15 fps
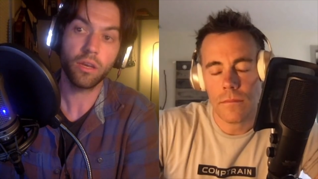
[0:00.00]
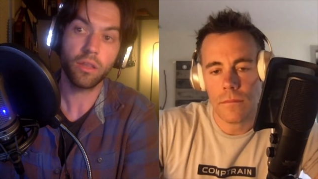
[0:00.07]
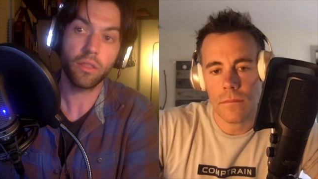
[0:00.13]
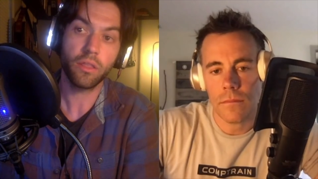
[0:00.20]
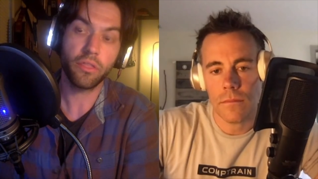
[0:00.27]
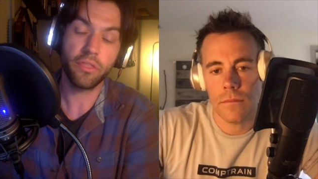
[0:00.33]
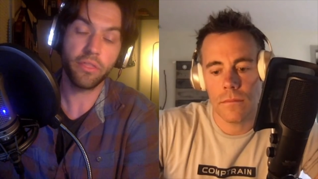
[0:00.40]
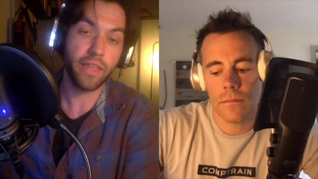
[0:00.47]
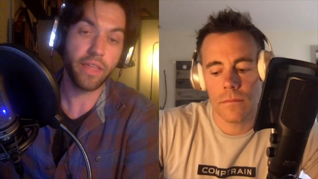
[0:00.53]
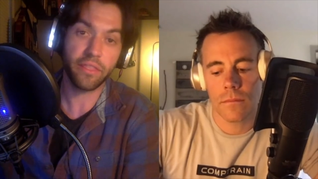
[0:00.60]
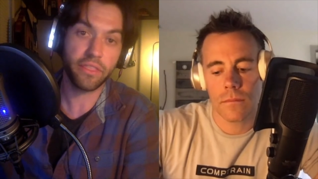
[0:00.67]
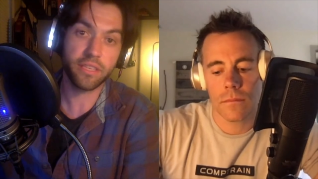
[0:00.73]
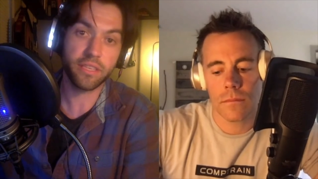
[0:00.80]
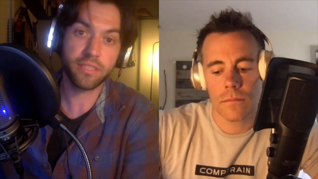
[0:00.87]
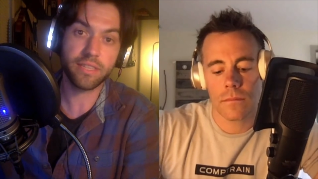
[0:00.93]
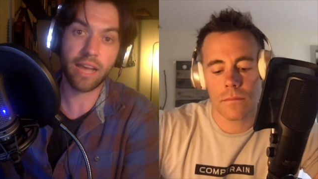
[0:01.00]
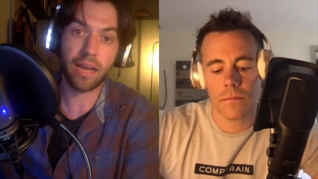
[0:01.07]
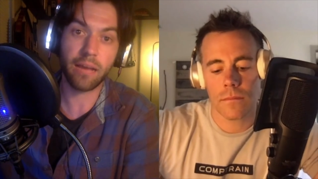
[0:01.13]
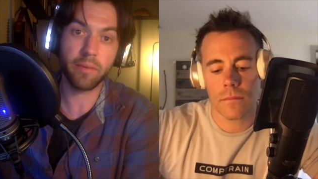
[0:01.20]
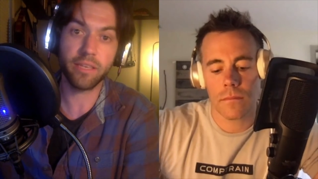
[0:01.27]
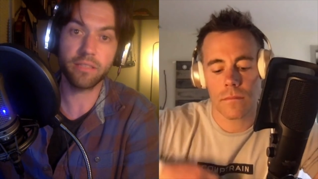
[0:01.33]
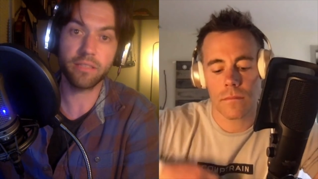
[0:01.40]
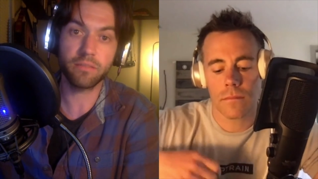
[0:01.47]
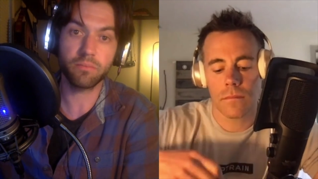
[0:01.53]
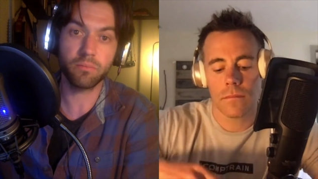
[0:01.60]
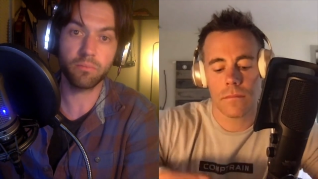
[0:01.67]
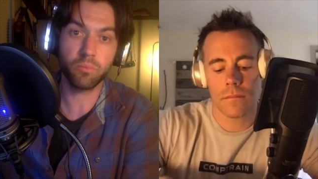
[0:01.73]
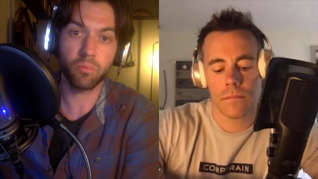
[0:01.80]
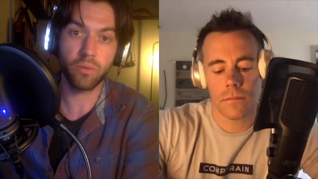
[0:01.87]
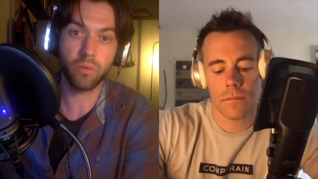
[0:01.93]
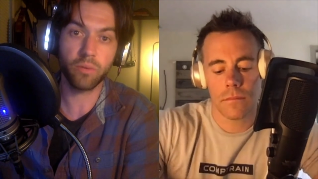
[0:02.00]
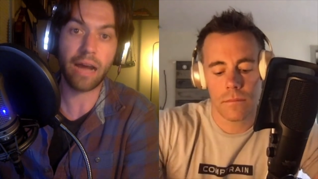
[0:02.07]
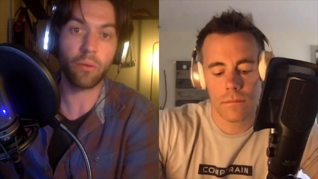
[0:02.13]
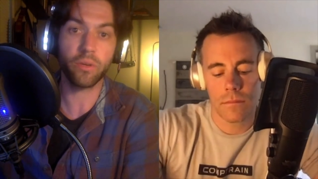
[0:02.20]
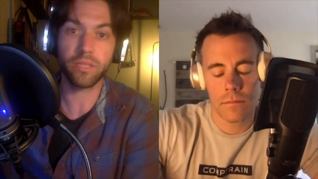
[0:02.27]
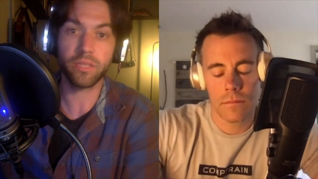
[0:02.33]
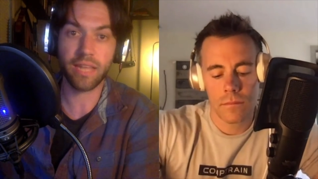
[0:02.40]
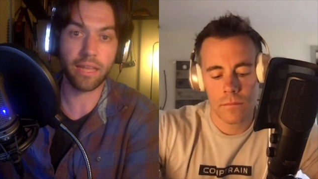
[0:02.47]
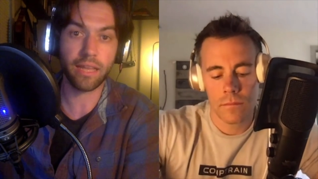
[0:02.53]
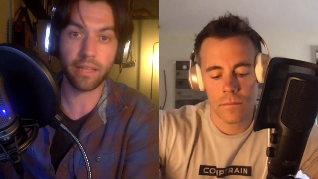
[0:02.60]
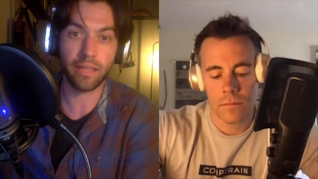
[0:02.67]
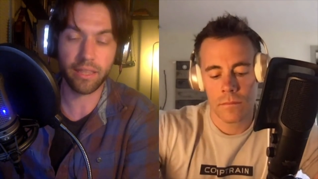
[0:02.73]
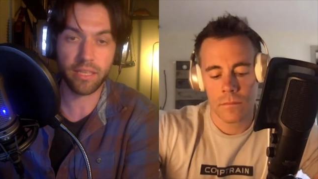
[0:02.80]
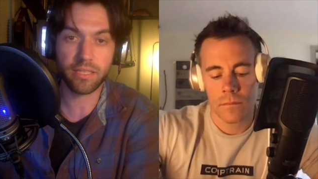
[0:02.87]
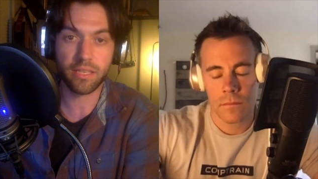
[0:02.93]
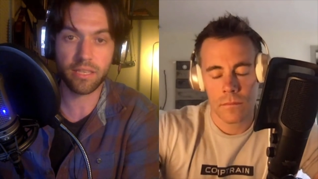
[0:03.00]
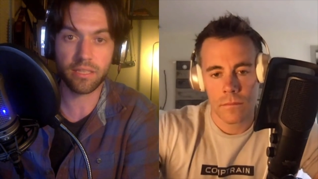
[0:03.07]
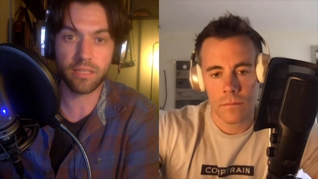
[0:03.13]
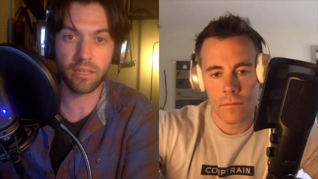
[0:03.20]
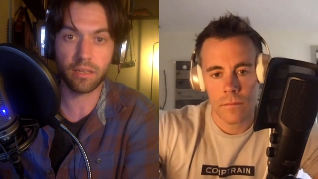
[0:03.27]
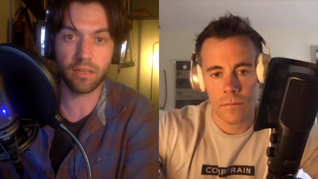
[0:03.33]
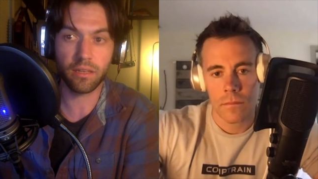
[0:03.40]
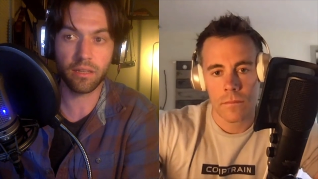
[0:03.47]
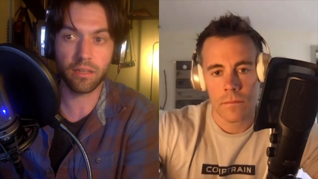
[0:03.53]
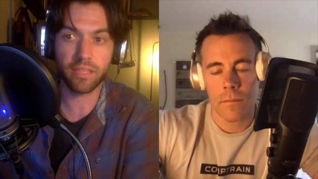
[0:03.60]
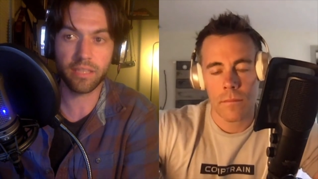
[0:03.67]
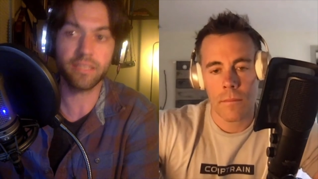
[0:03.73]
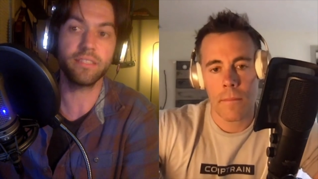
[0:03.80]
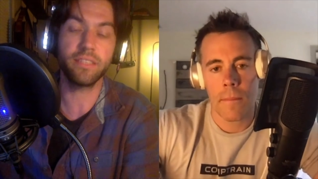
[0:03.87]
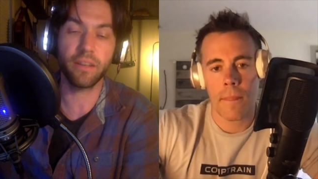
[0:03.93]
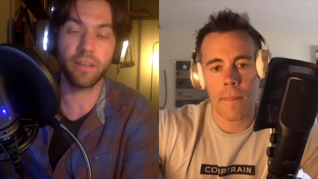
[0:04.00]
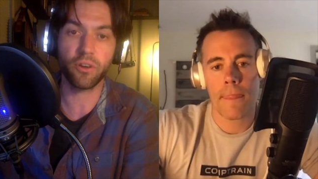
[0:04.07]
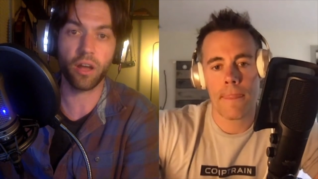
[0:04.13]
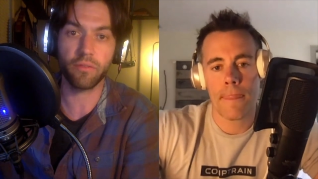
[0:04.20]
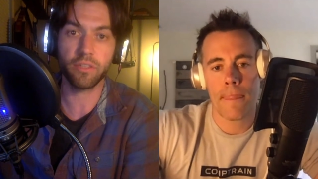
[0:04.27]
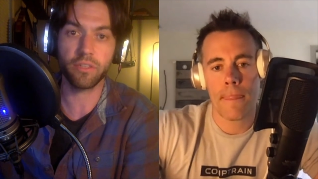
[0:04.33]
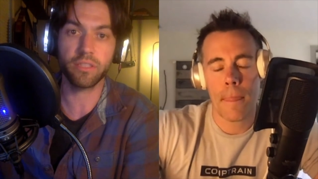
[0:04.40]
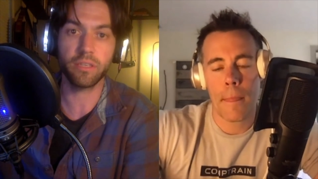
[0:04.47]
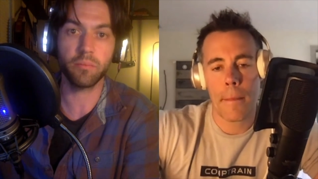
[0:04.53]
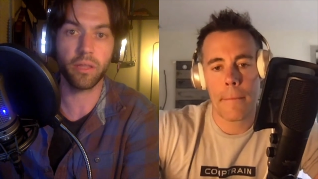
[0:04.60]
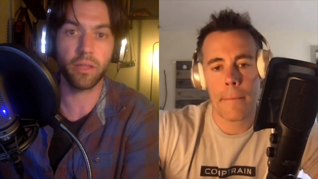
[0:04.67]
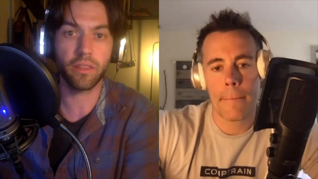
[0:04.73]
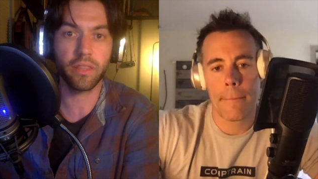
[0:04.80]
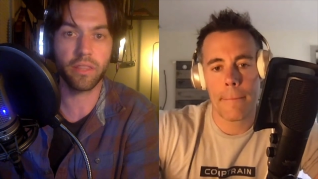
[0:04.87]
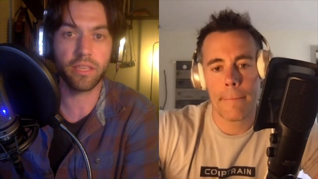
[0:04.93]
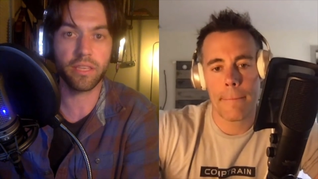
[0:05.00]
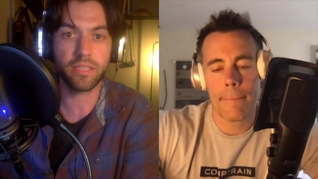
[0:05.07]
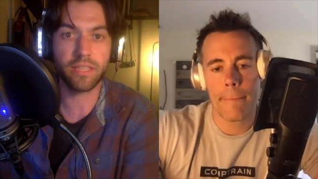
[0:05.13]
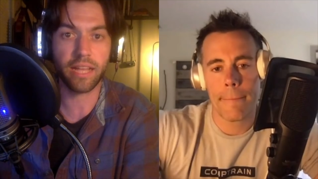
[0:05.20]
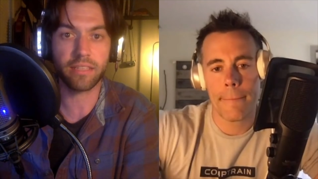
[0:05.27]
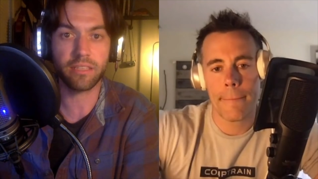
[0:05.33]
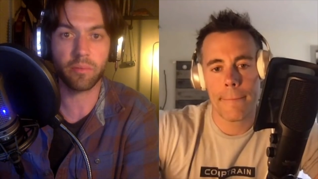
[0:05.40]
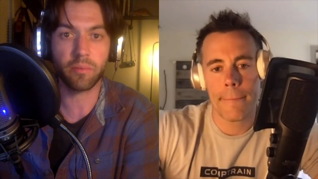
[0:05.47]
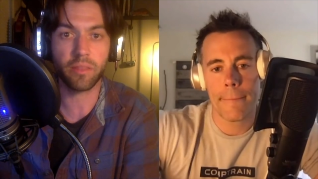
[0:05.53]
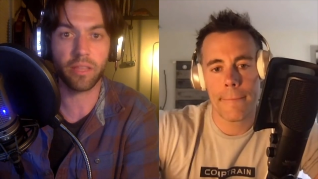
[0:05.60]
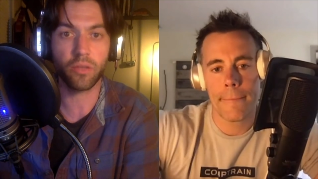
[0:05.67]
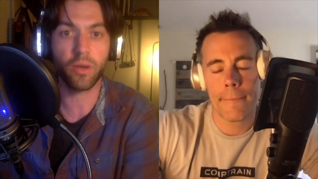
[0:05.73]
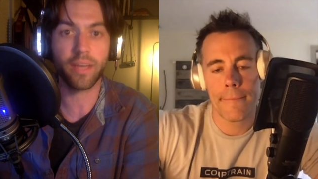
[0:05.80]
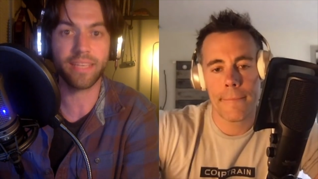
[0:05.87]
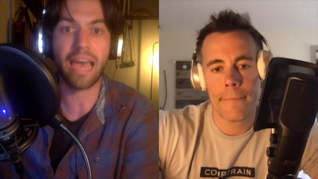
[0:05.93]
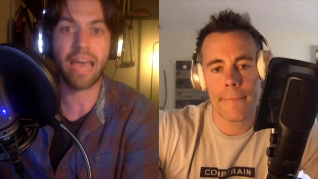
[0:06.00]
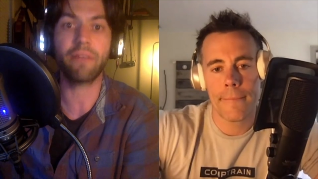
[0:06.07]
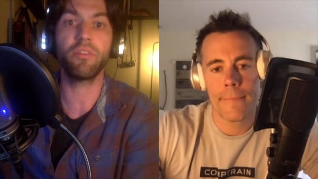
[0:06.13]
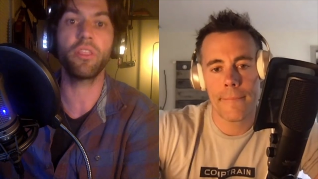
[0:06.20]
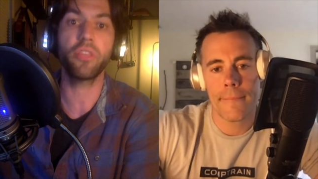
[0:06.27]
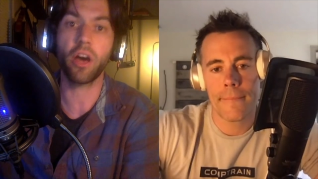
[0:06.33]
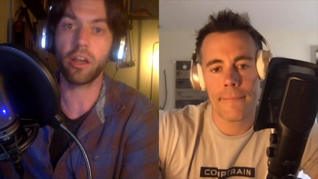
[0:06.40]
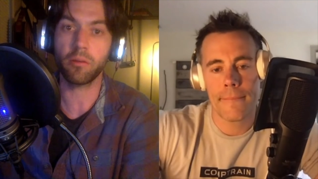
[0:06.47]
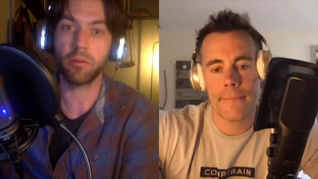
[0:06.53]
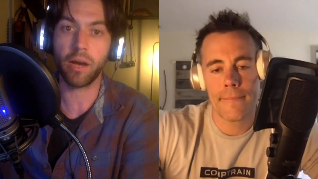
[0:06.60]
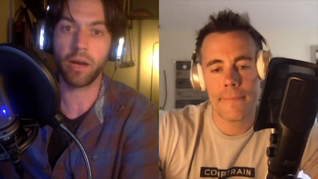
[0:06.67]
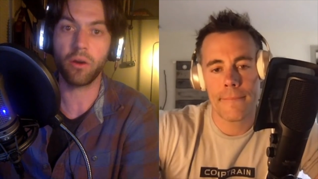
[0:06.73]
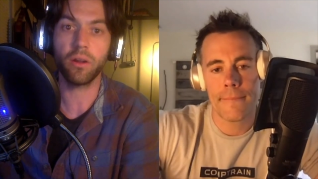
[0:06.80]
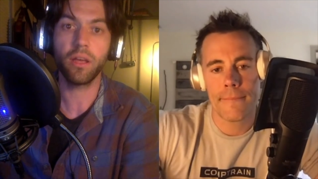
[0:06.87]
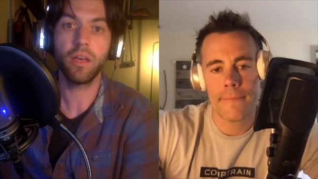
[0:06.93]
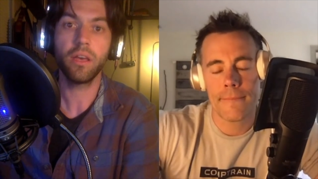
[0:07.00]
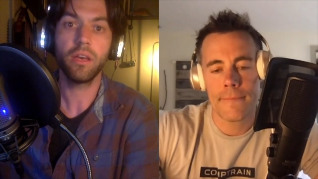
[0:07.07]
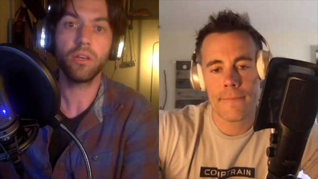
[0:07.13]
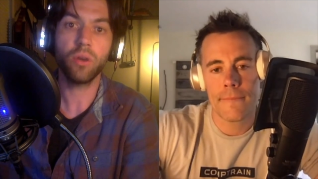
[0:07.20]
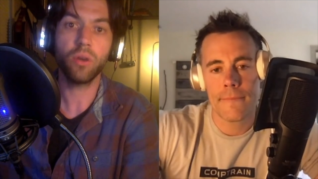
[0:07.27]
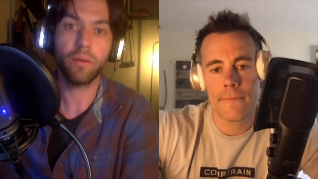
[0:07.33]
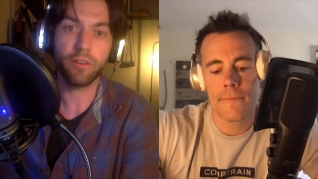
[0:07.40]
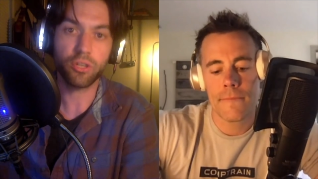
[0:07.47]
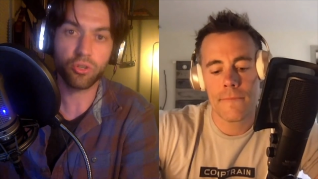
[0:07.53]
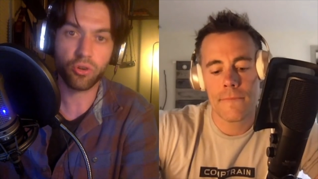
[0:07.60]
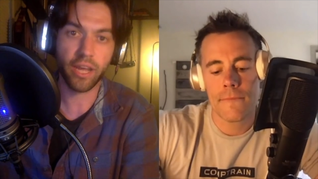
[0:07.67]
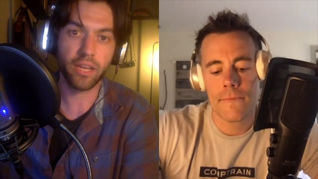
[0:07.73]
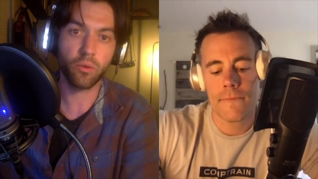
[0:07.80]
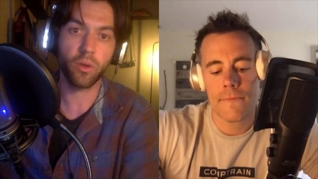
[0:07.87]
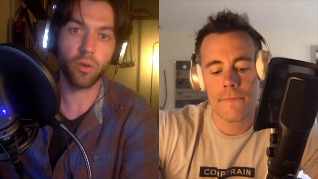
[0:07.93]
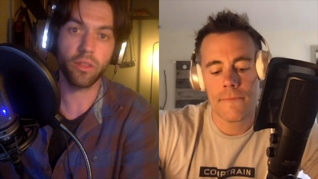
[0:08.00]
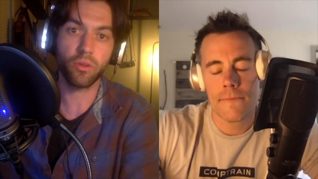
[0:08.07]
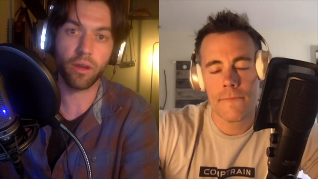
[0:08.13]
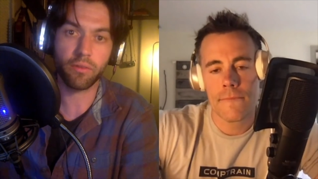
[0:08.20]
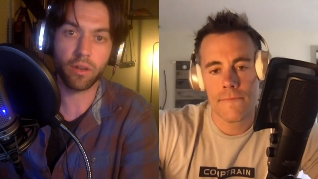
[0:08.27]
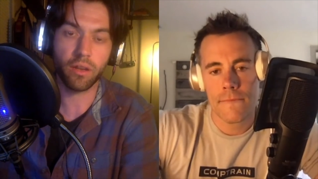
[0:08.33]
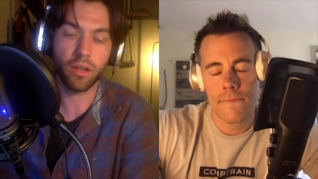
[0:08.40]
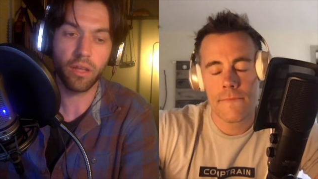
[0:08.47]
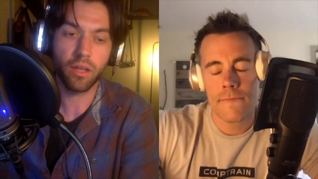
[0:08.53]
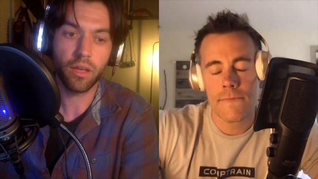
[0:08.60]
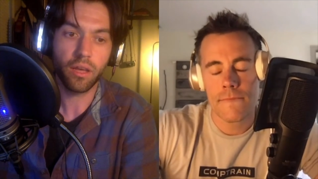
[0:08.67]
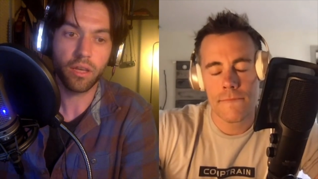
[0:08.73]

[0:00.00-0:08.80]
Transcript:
Speaker 1: that this time is notwithstanding, like this isn't this is different obviously but this is not something that you guys haven't thought about you haven't trained with you haven't